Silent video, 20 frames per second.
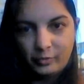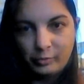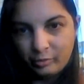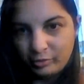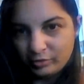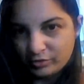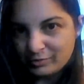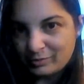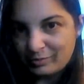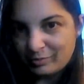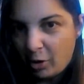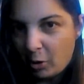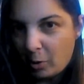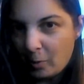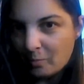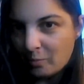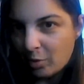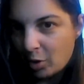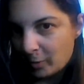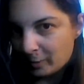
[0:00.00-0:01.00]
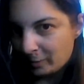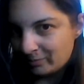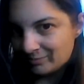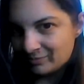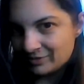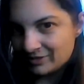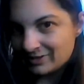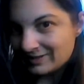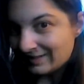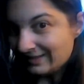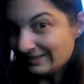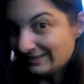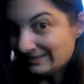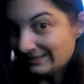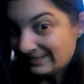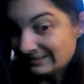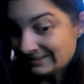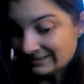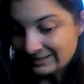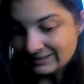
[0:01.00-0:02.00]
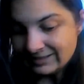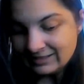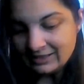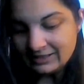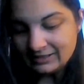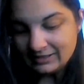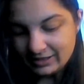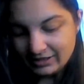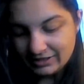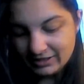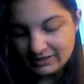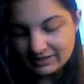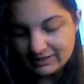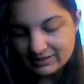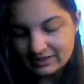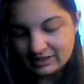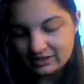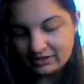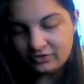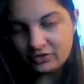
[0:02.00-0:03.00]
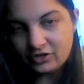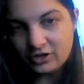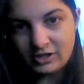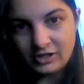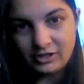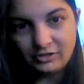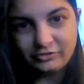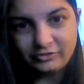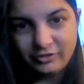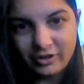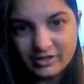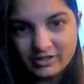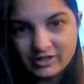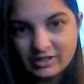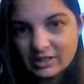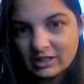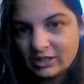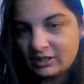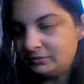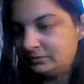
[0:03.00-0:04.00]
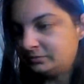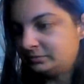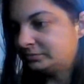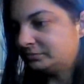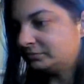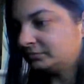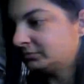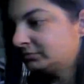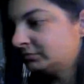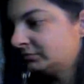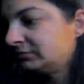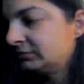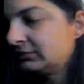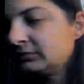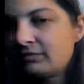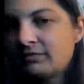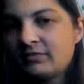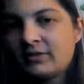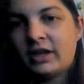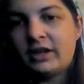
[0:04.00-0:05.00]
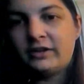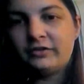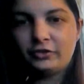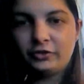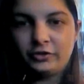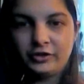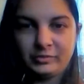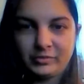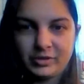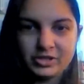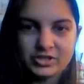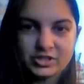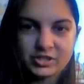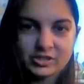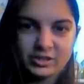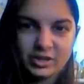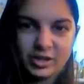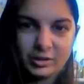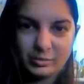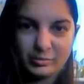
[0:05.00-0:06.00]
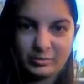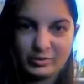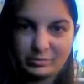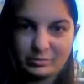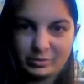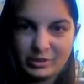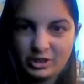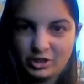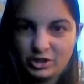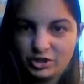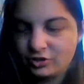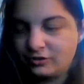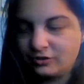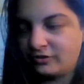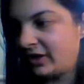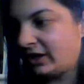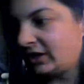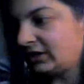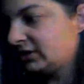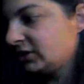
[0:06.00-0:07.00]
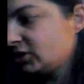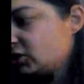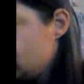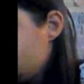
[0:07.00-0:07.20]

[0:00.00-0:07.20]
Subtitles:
bought some pom-poms. Now you can see I've got a little friend here, and I've already mentioned that I'm a big Pikachu fan.